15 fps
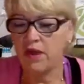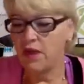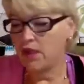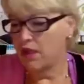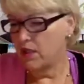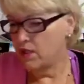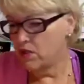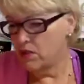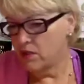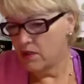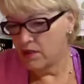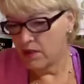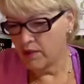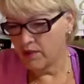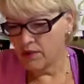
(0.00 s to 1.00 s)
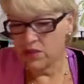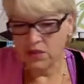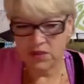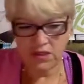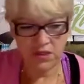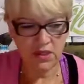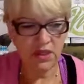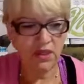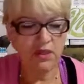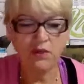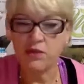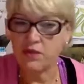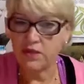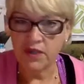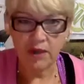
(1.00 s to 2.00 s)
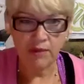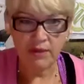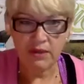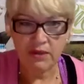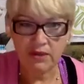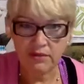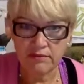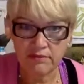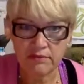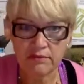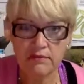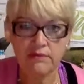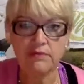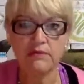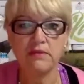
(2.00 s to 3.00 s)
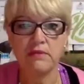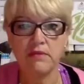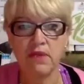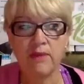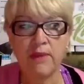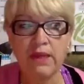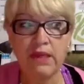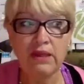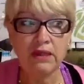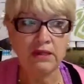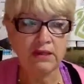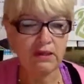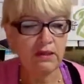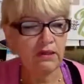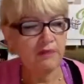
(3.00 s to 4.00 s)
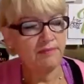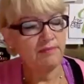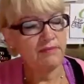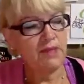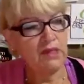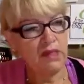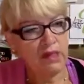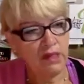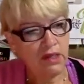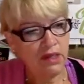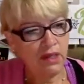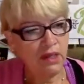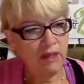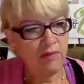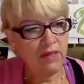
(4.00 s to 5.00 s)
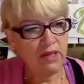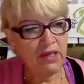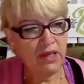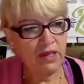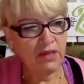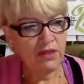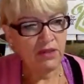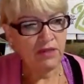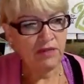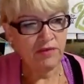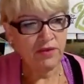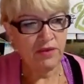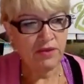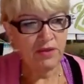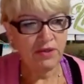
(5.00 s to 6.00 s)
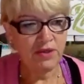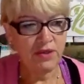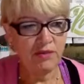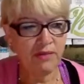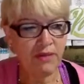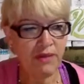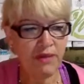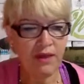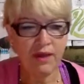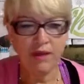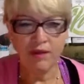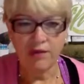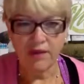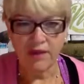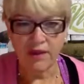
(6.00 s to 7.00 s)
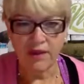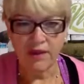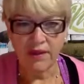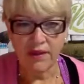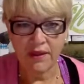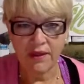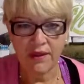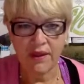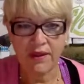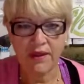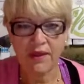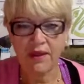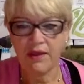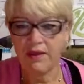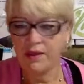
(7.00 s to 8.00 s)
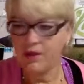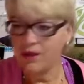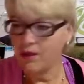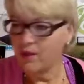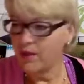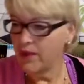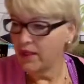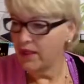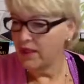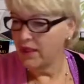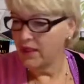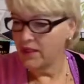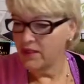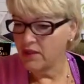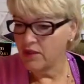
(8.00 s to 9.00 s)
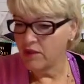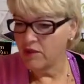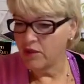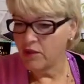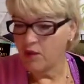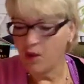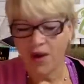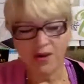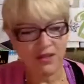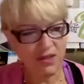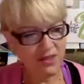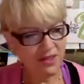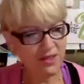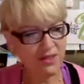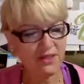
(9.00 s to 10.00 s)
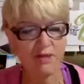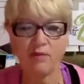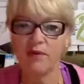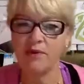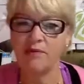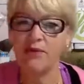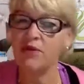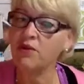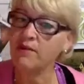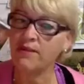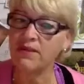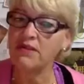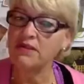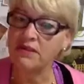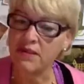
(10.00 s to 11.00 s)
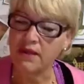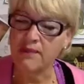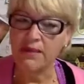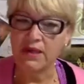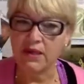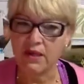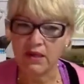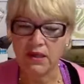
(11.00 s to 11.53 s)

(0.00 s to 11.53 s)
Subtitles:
And so I would just say to you, stop it immediately and begin to focus on being healthy. You know what? I'd like to go for a walk just because I want to build up my stamina.